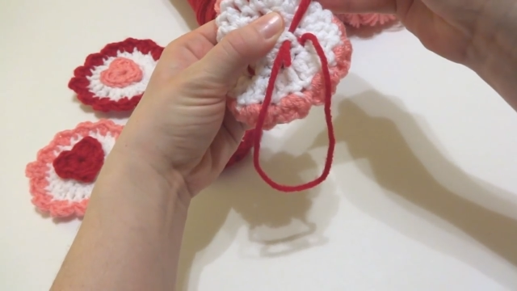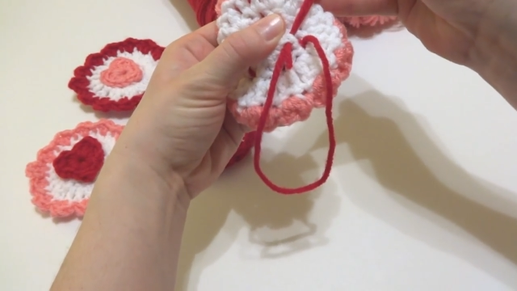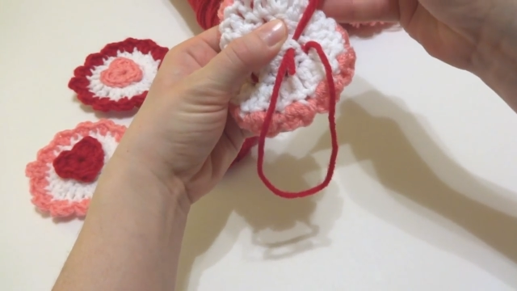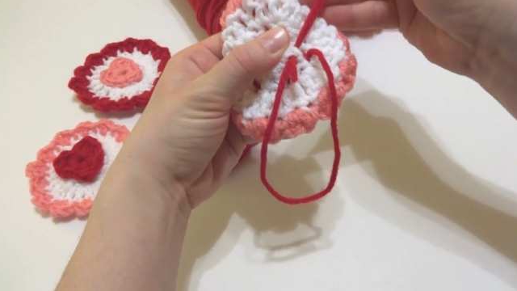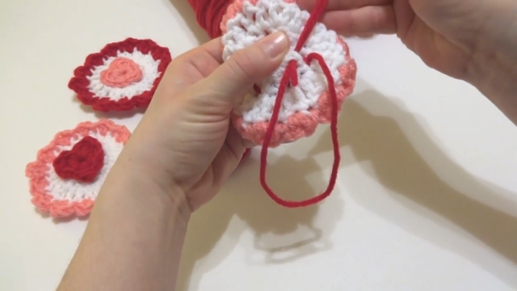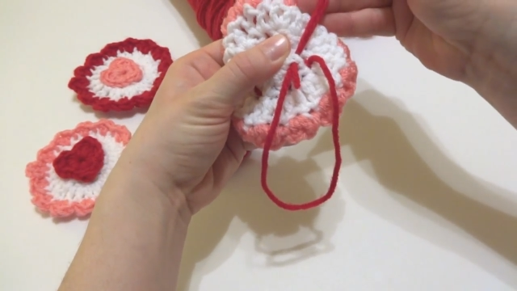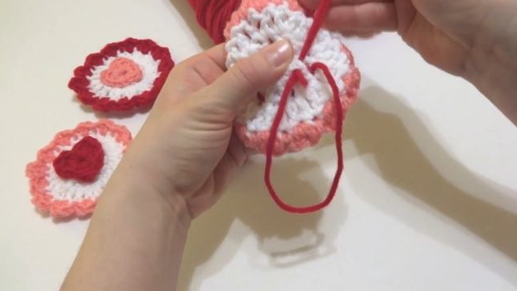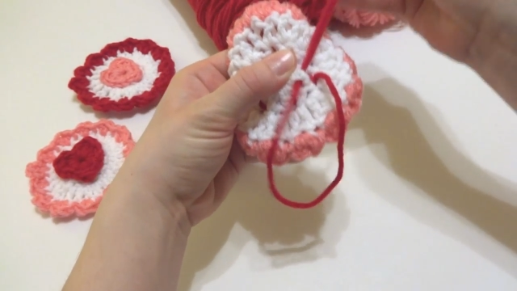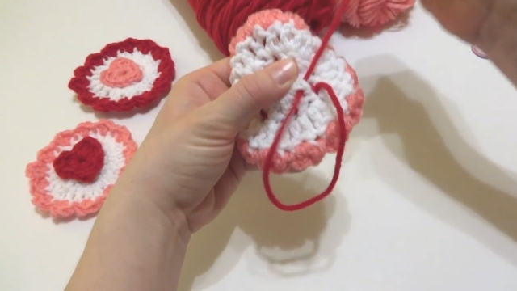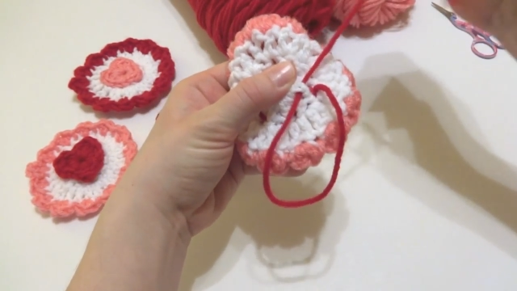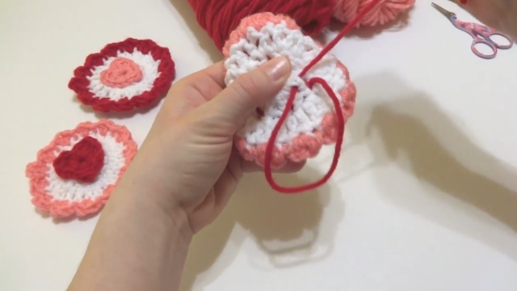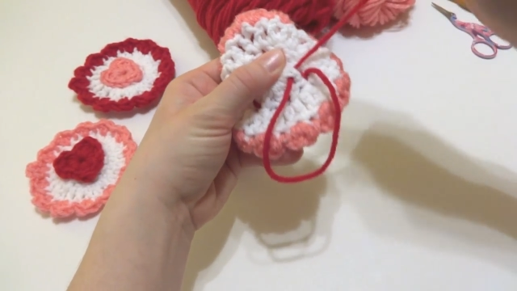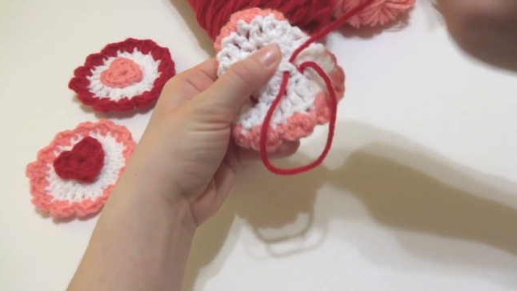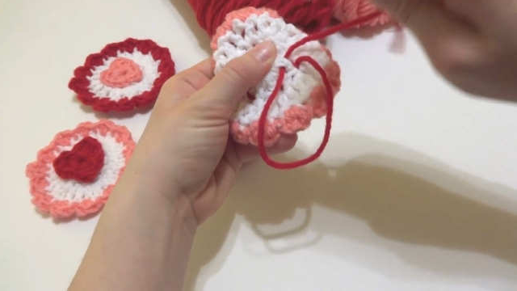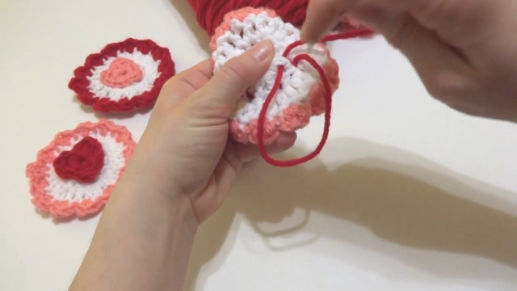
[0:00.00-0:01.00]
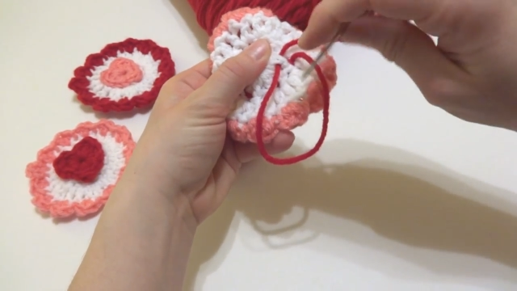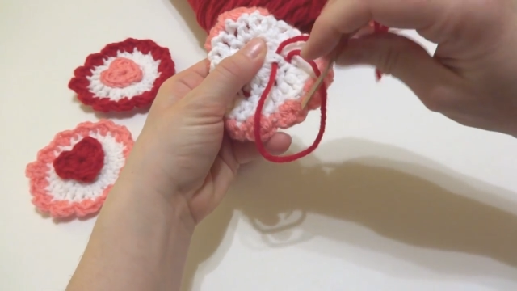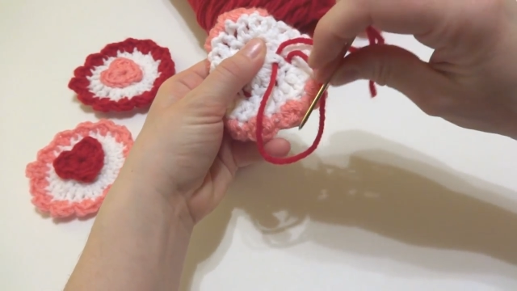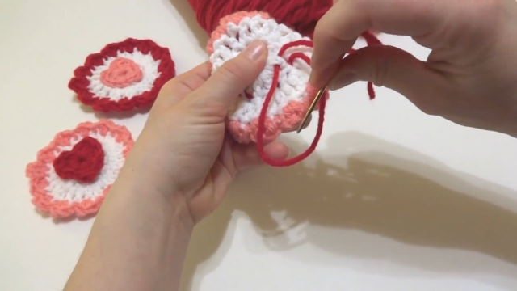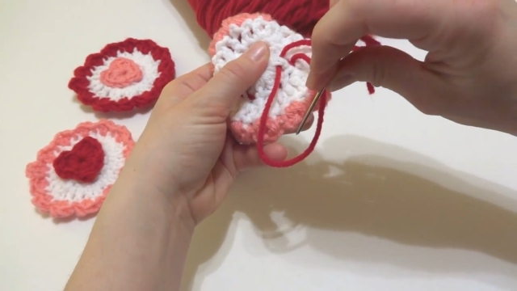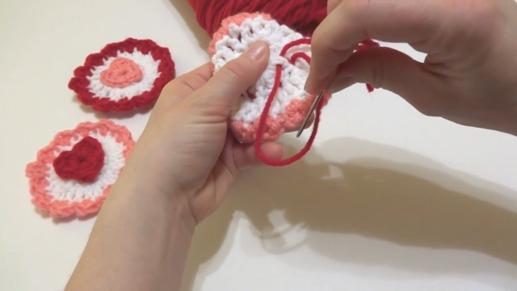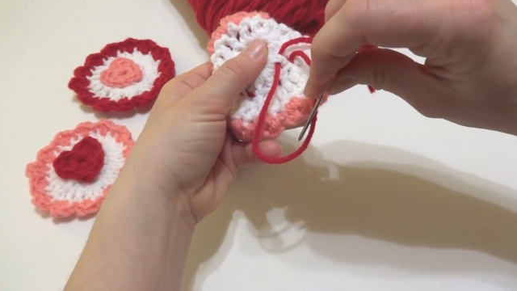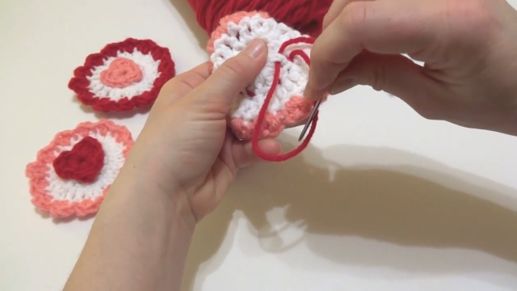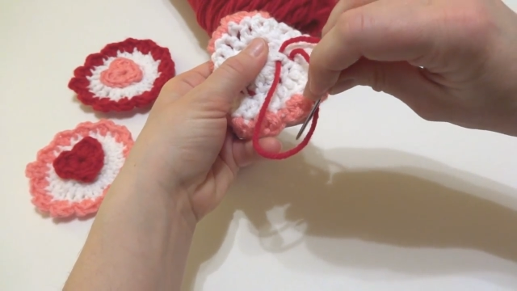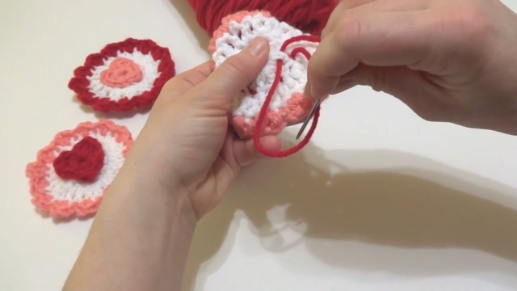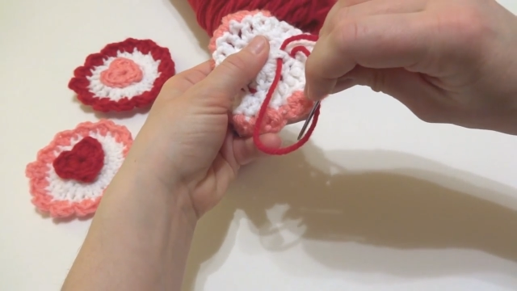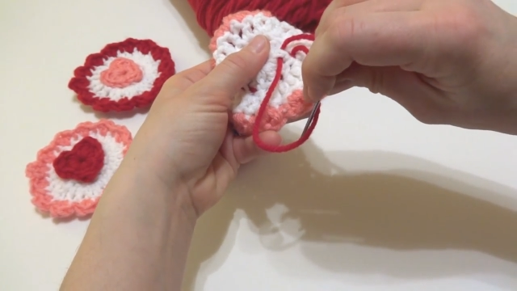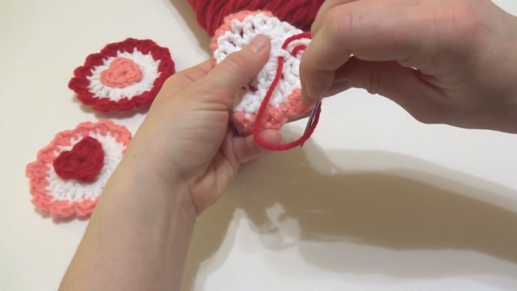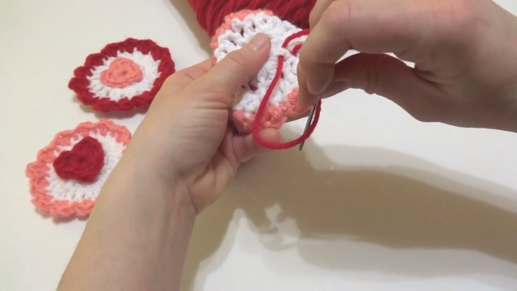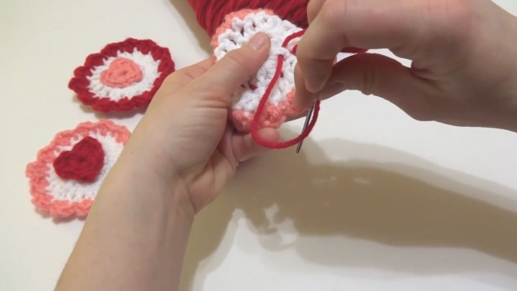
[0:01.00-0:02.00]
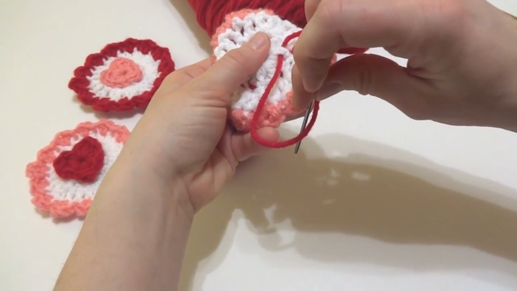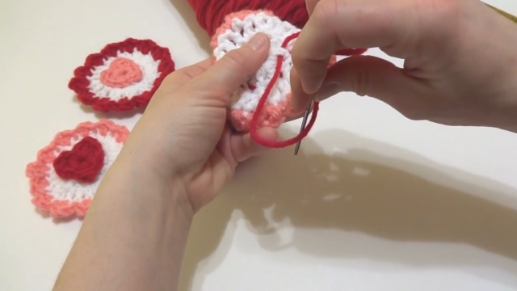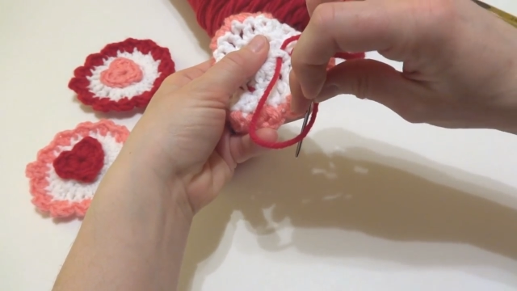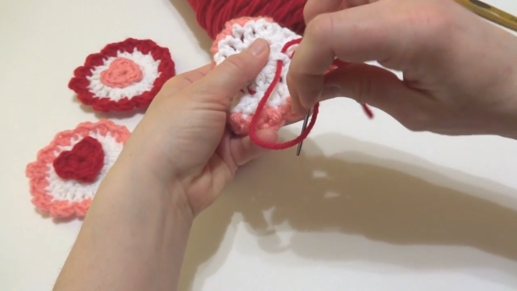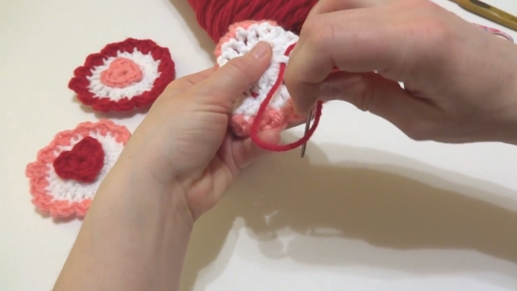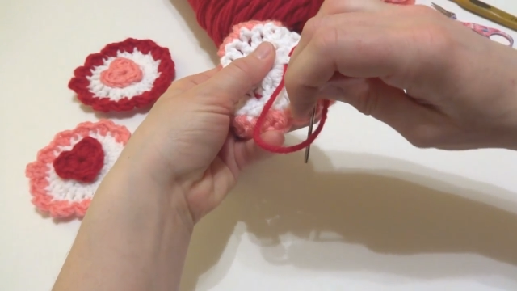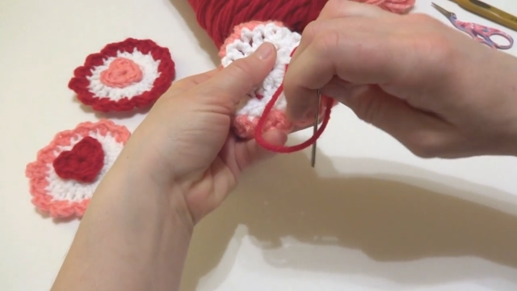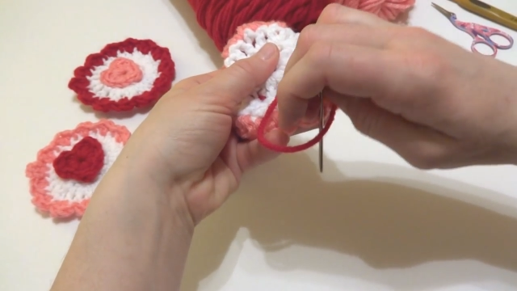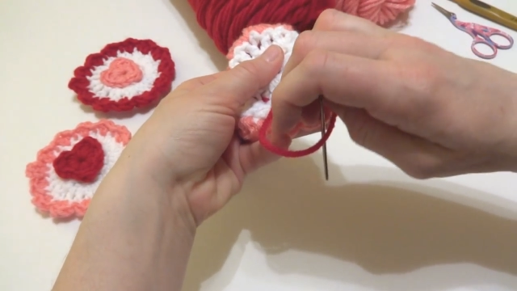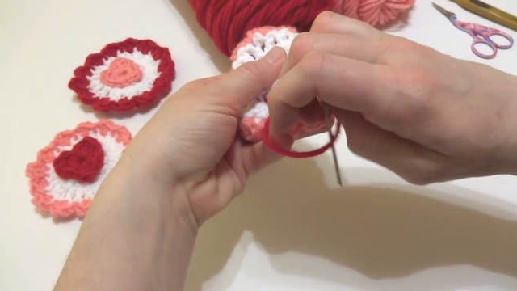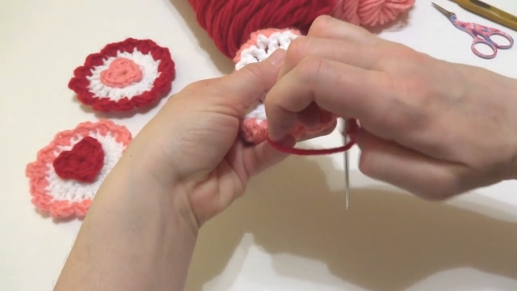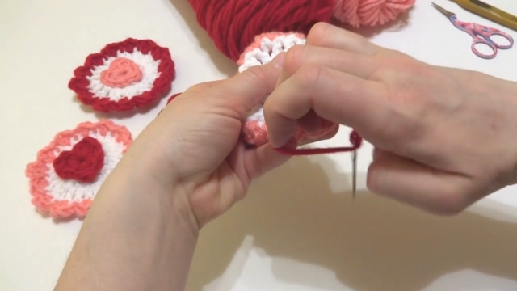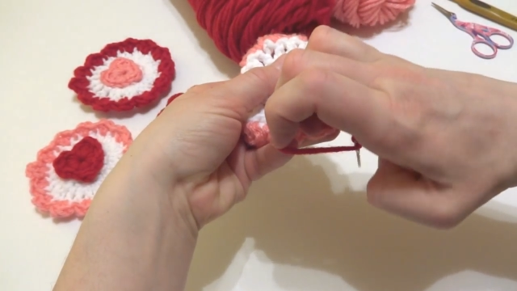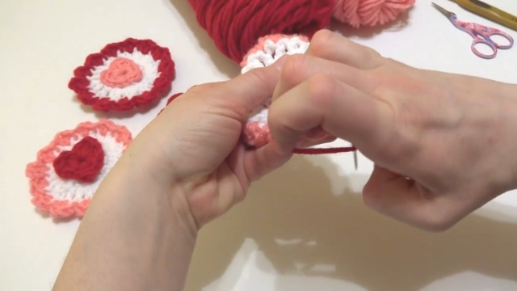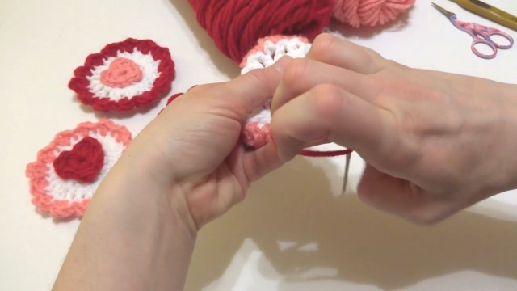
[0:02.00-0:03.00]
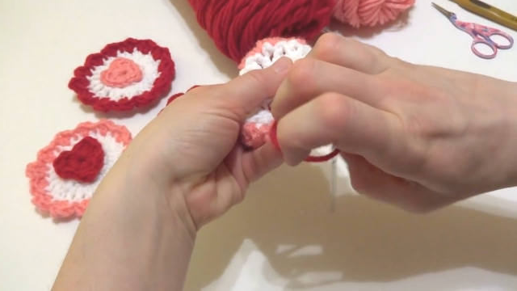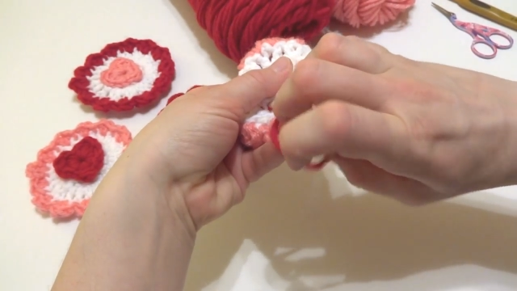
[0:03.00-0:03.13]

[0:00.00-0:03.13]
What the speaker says: [unreadable: no face in view]